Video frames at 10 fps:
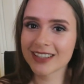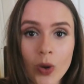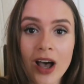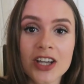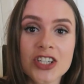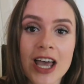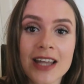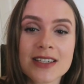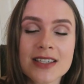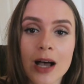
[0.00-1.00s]
where I
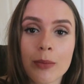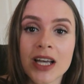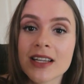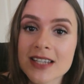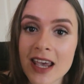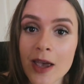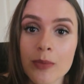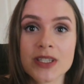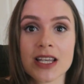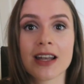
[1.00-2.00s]
shared some
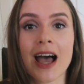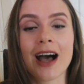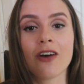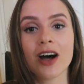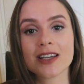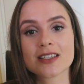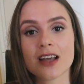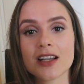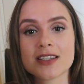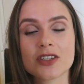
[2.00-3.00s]
tips in how I
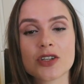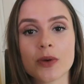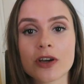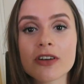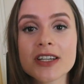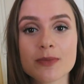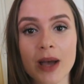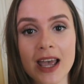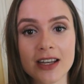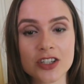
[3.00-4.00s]
started to increase
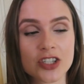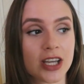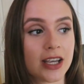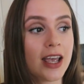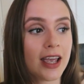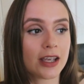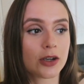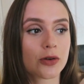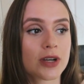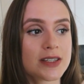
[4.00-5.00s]
my energy,
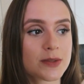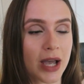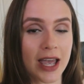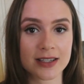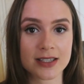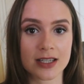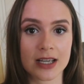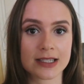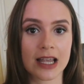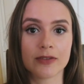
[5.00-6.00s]
increase my
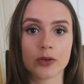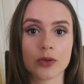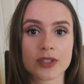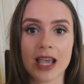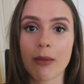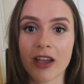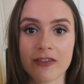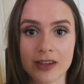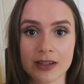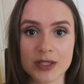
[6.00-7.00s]
exercise levels, get my
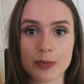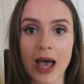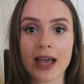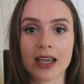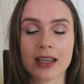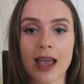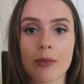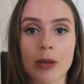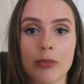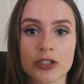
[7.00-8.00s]
fitness back and get
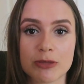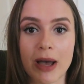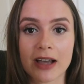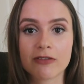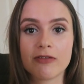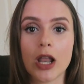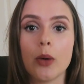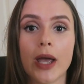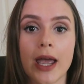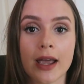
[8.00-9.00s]
my body back
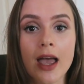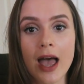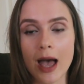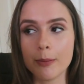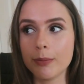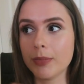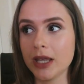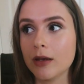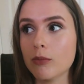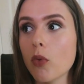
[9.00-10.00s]
flowing and
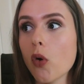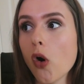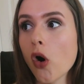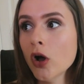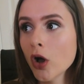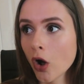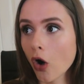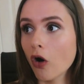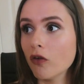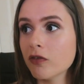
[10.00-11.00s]
being more
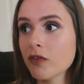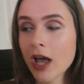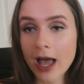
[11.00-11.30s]
of